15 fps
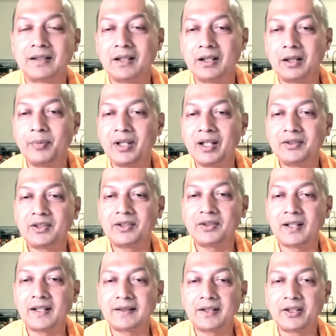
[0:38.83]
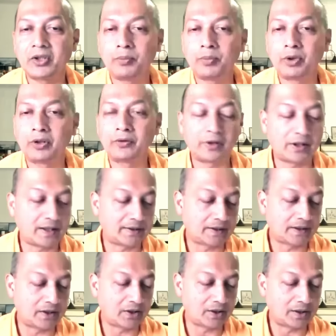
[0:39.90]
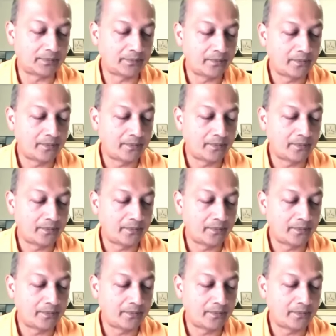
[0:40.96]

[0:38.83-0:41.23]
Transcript: In Gambhiranji's translation, beautiful translation,